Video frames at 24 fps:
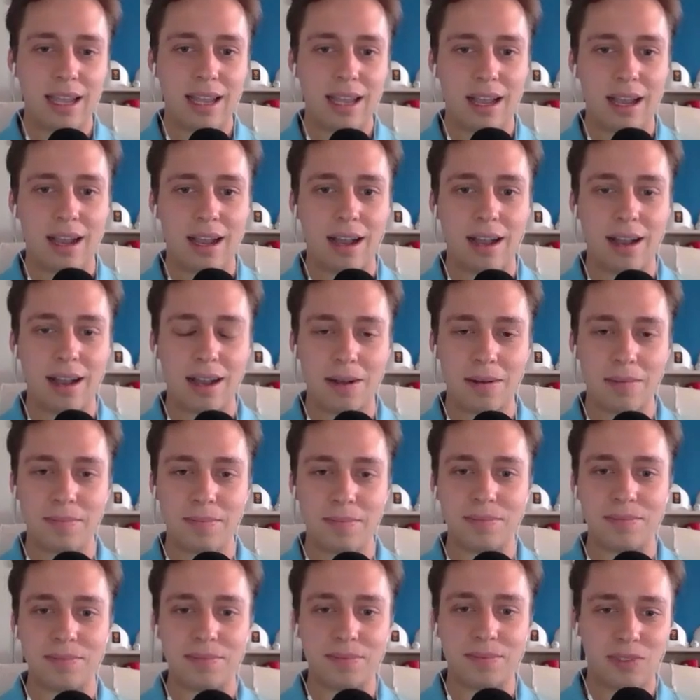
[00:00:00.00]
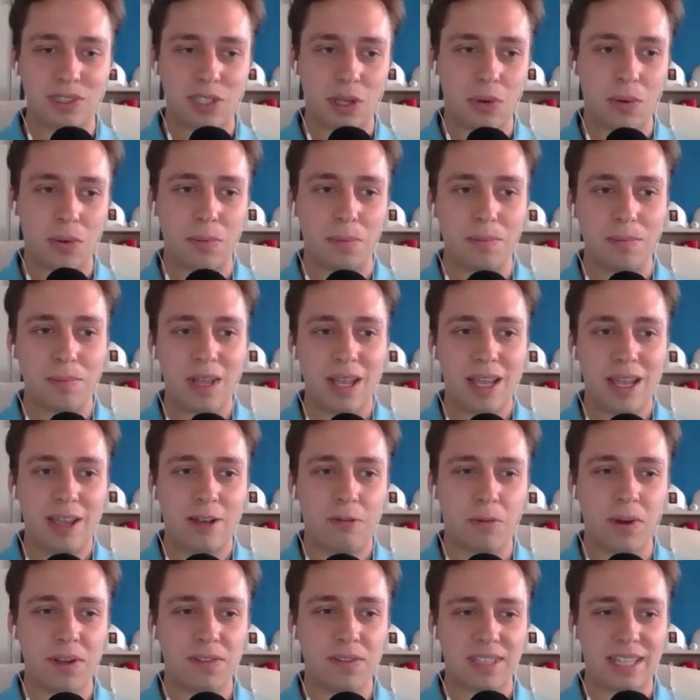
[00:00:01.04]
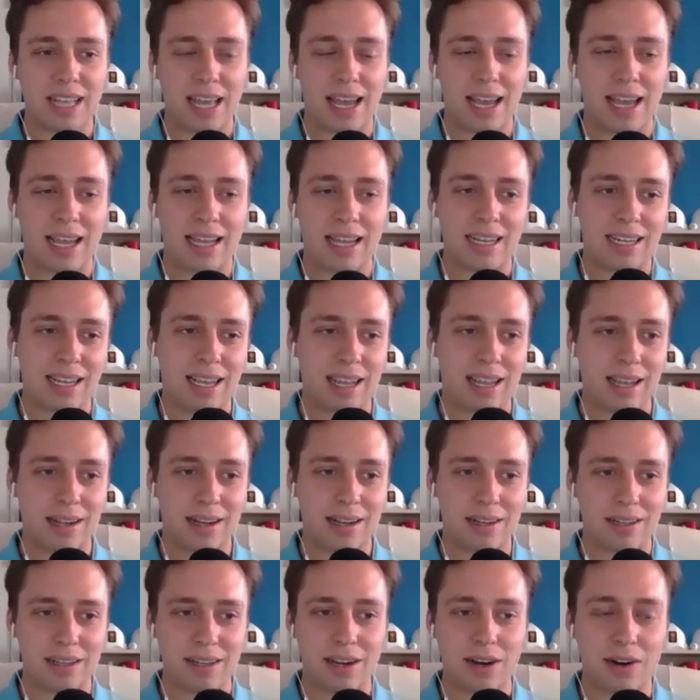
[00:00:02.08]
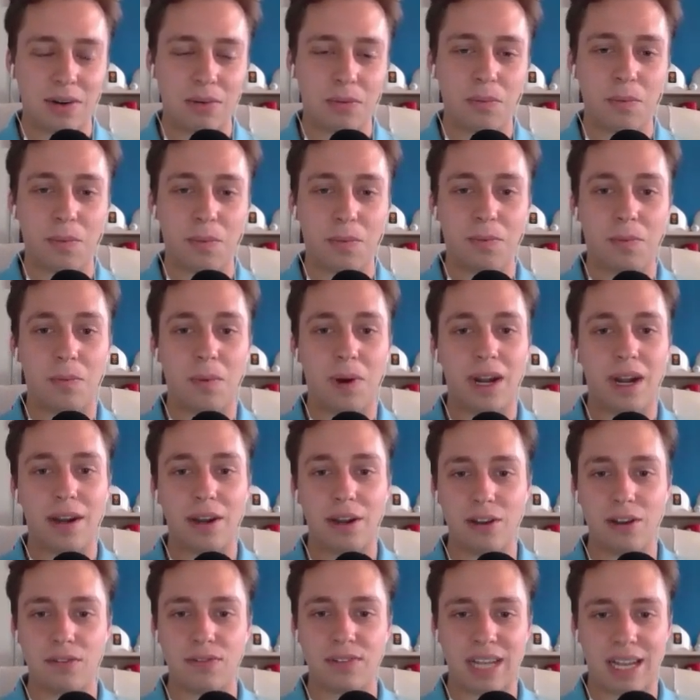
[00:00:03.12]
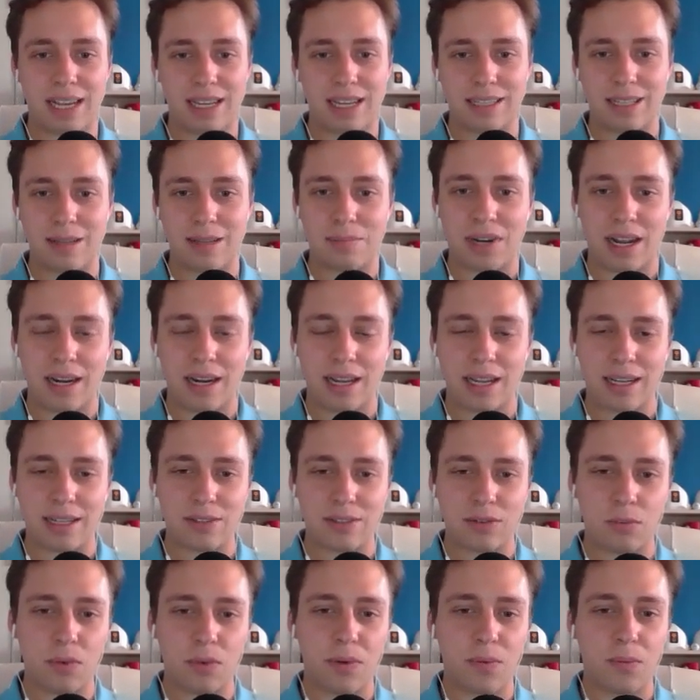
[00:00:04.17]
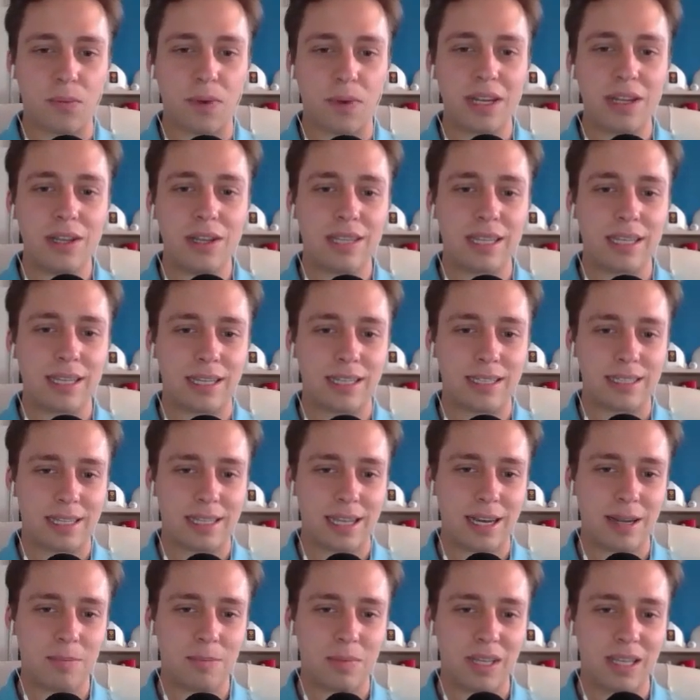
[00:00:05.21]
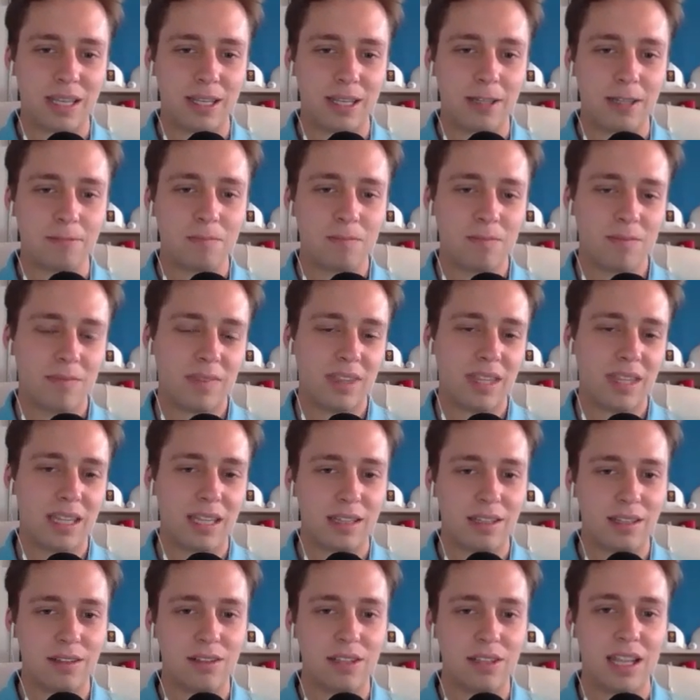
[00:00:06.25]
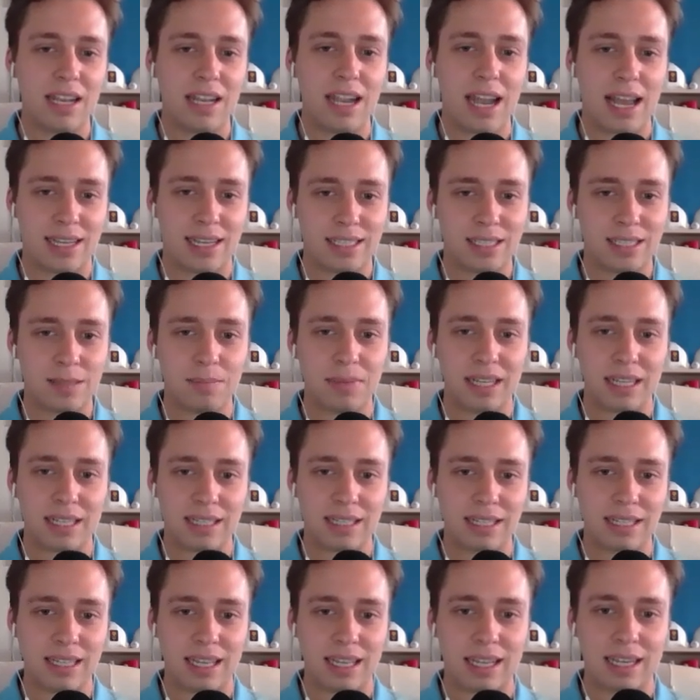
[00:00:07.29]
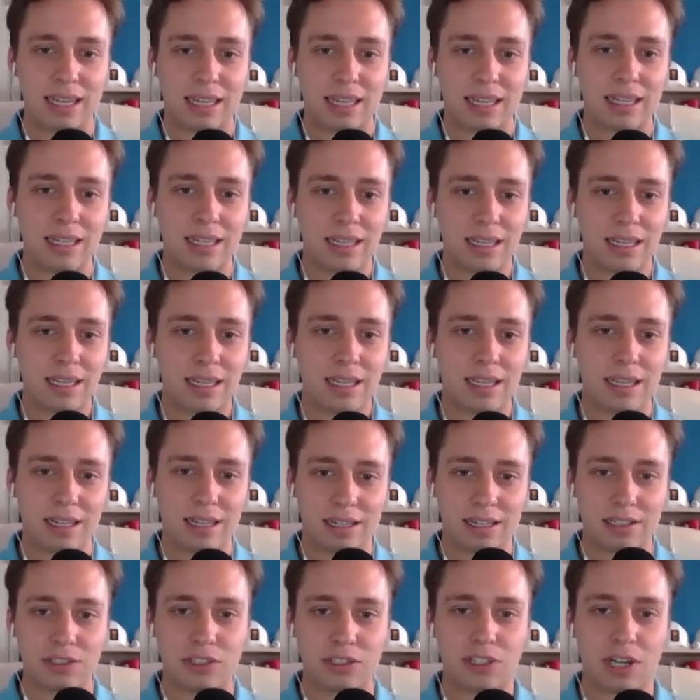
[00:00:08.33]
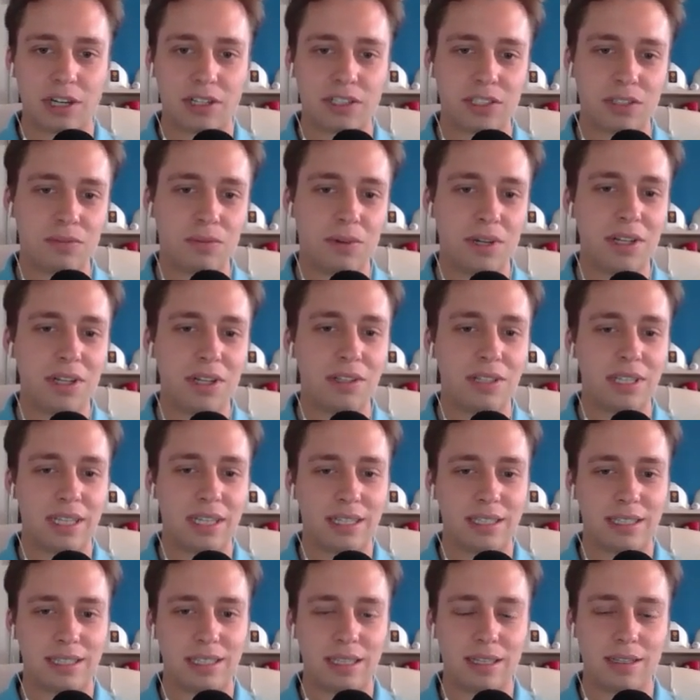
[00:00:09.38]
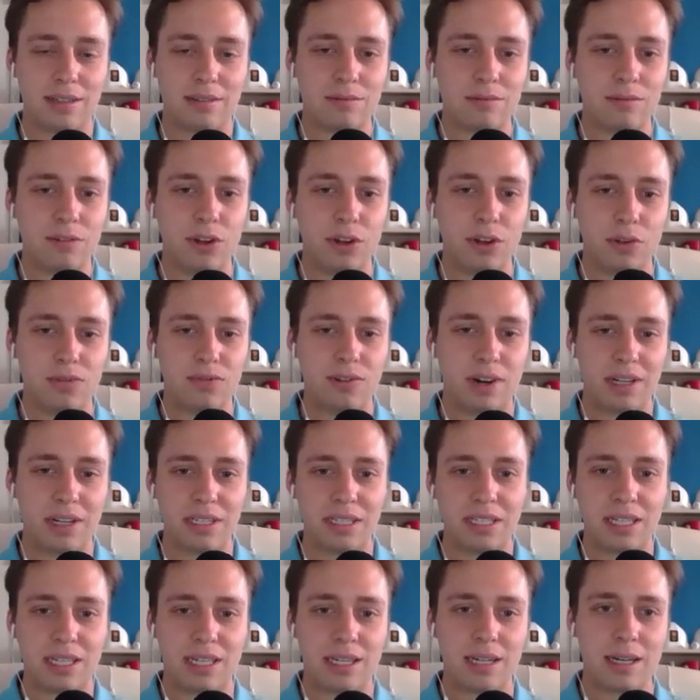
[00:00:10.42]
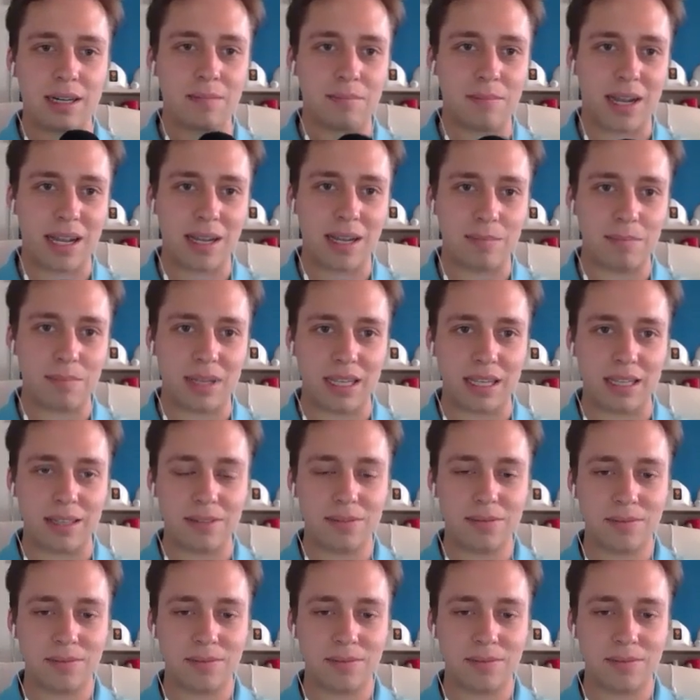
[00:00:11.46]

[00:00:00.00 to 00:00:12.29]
um, so with that and you know where you've taken the product wh- what do you think is going to be the next big thing in construction what do you think the new frontier might be